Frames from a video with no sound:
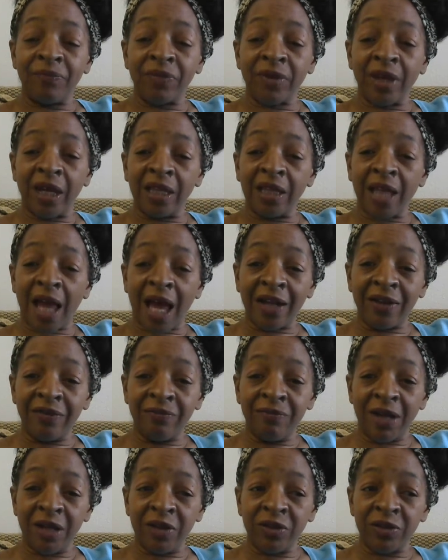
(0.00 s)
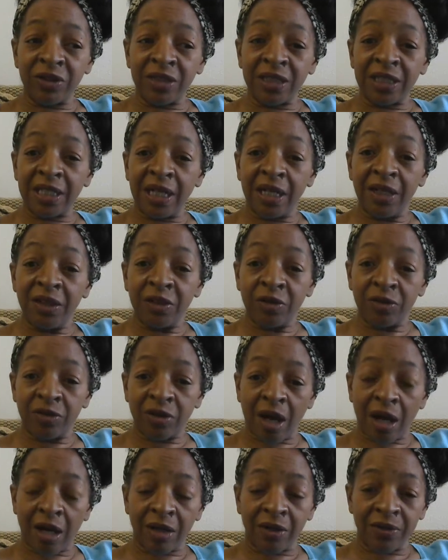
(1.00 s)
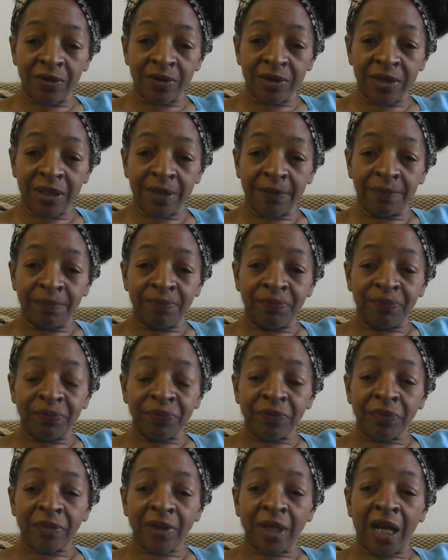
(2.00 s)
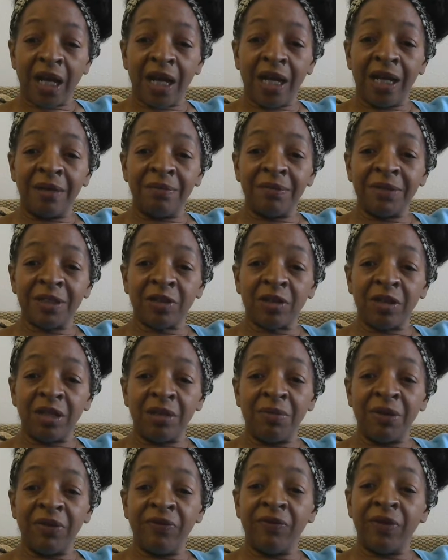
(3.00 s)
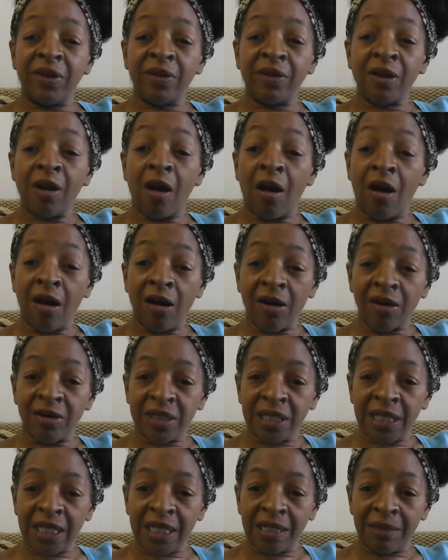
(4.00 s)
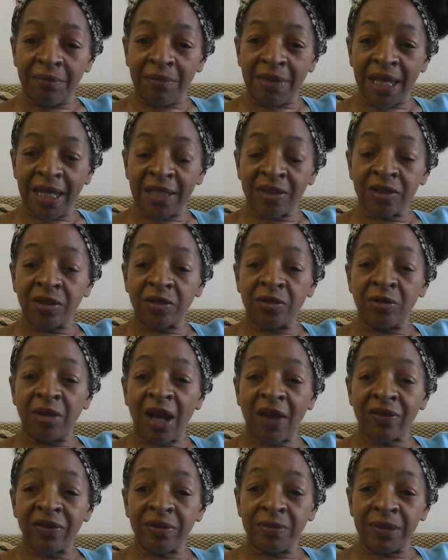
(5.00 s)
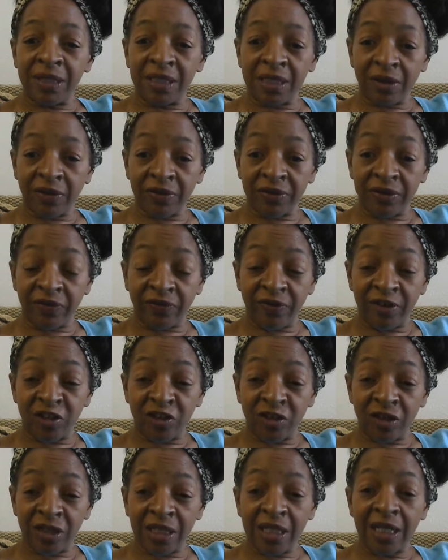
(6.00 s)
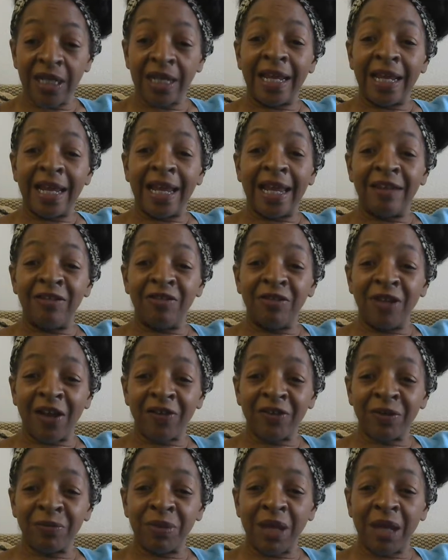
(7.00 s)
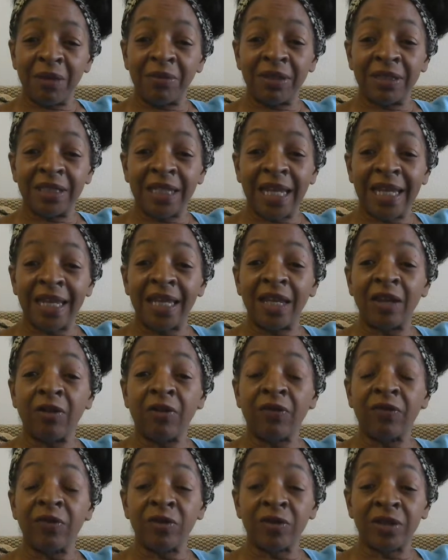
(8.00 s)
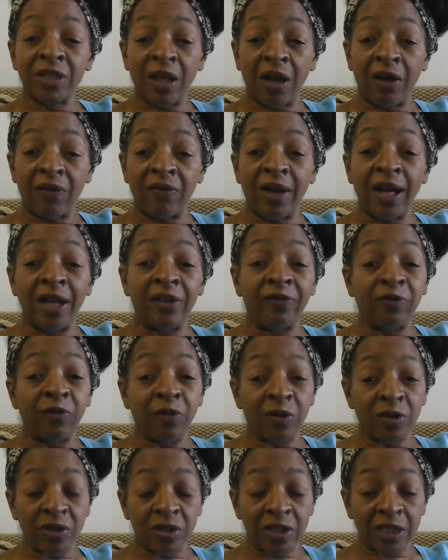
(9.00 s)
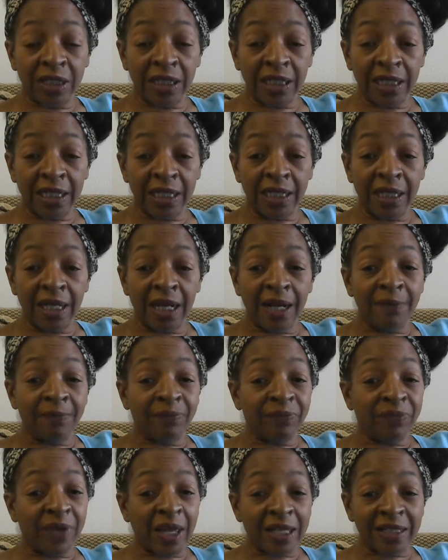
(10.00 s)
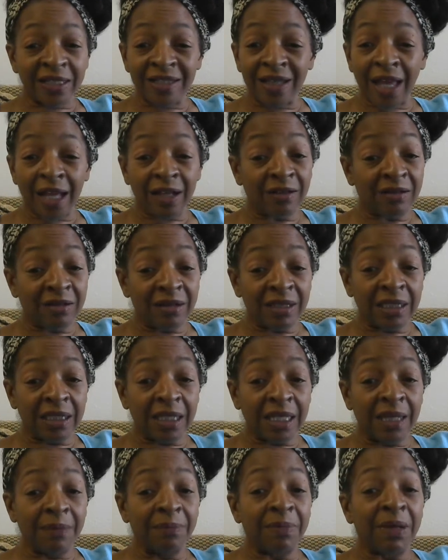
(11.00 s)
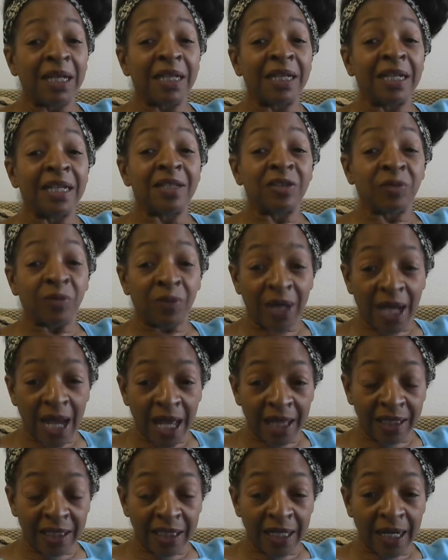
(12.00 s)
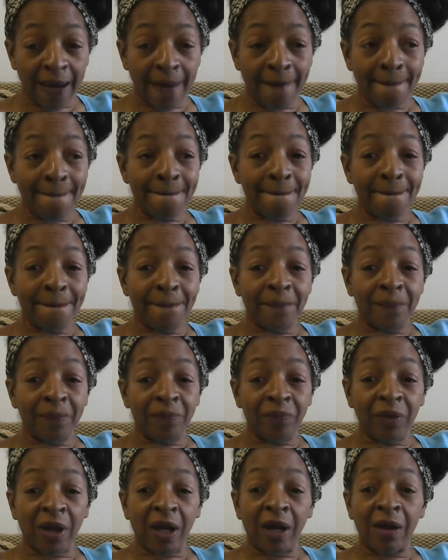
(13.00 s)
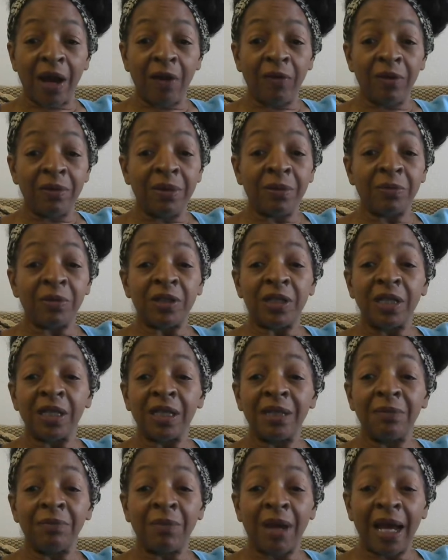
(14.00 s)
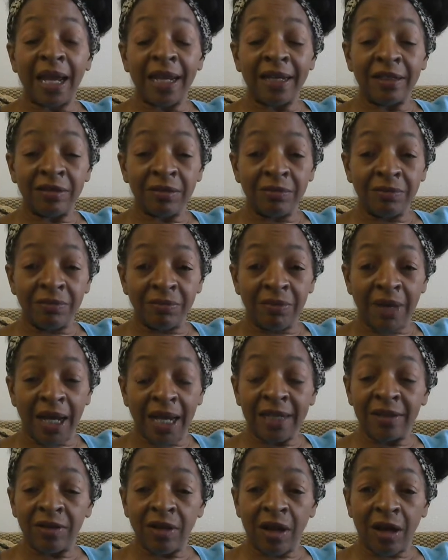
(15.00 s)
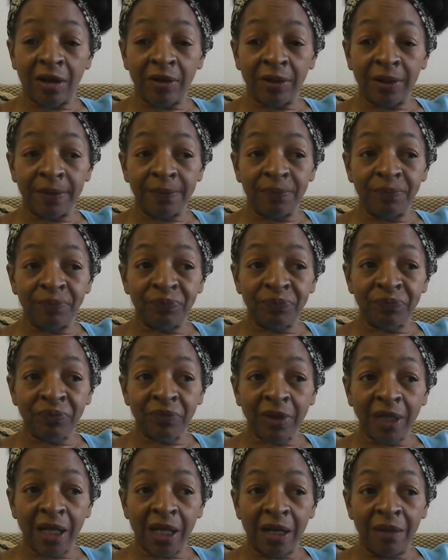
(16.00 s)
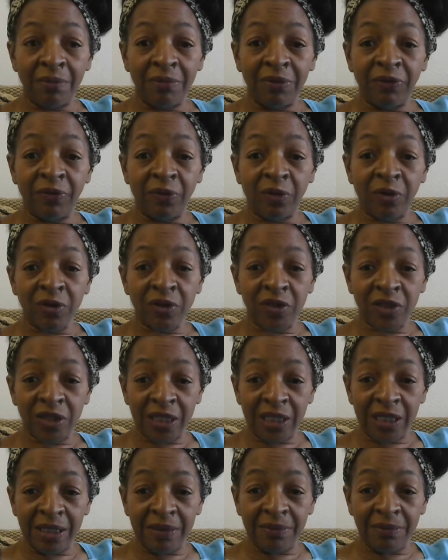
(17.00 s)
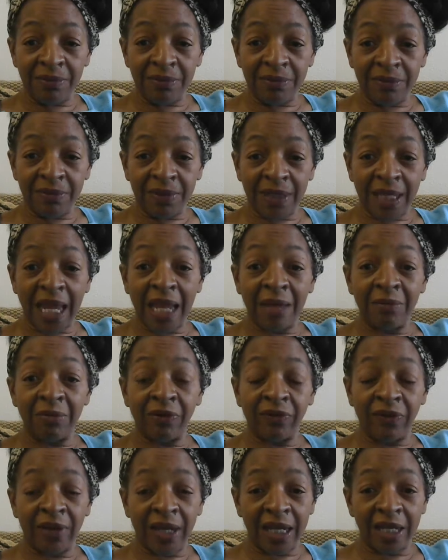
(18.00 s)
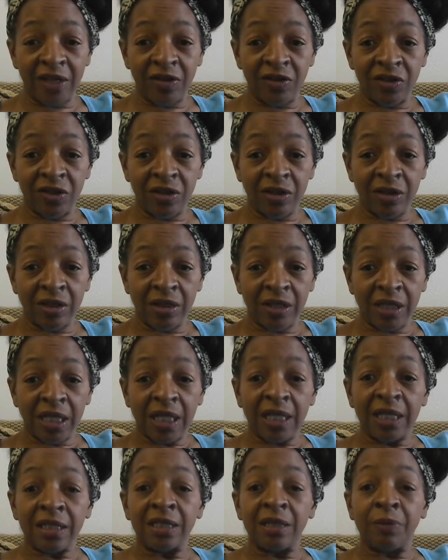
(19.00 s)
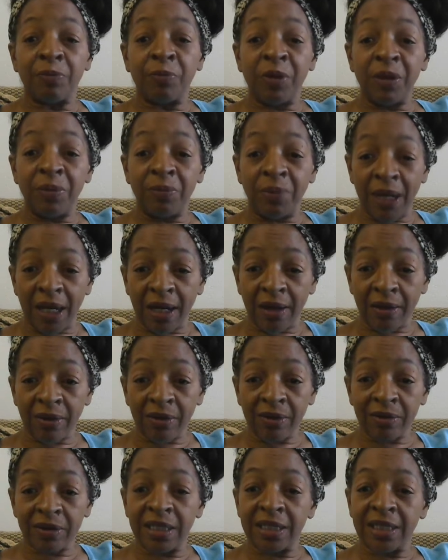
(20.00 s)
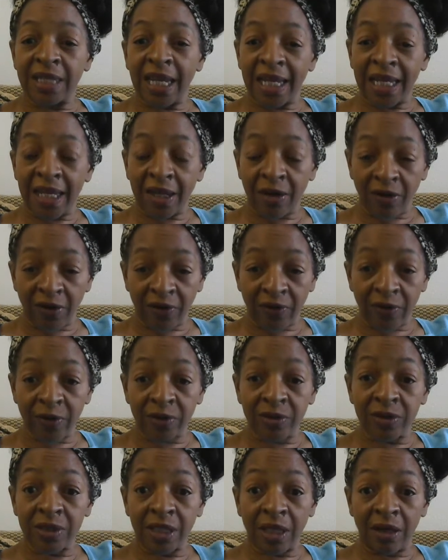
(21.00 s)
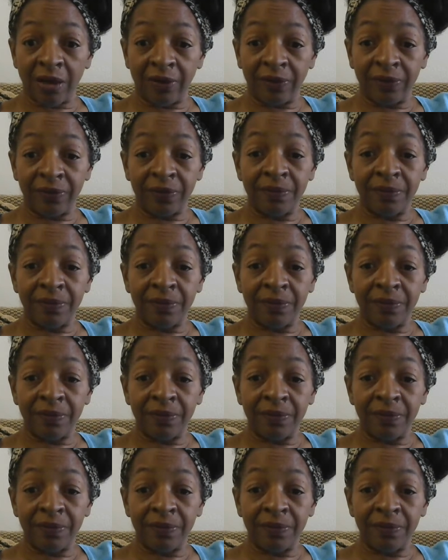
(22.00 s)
A lot of mothers tell their daughters it's going to be very hard to get a man, so you have to be self-sufficient and you have to be able to take care of yourself. Unfortunately, that's not a good thing, but it's reality. I remember telling my daughter before she came of age to prepare to take care of herself.